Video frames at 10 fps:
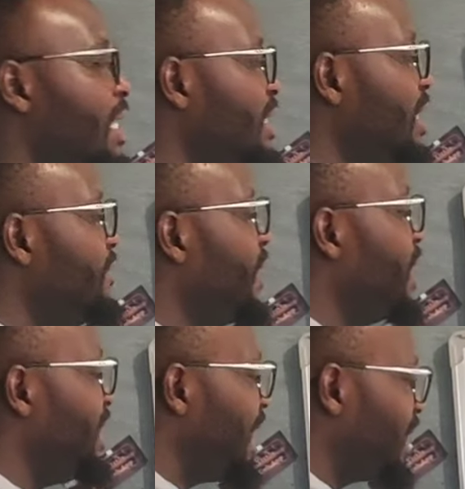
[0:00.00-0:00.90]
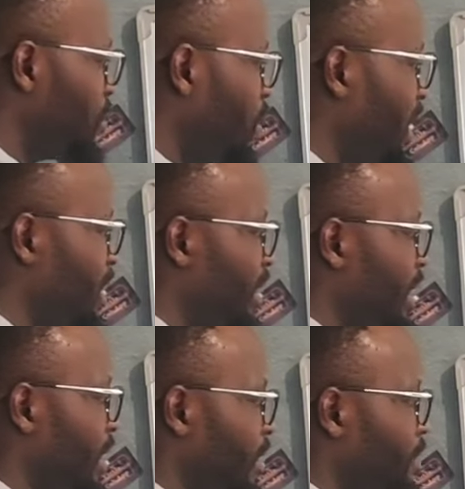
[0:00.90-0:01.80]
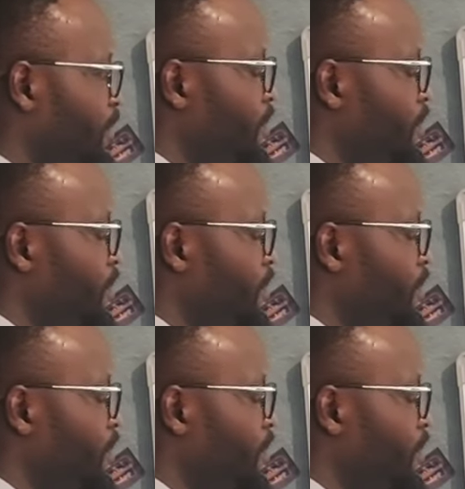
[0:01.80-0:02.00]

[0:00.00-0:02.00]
add even just 1 shilling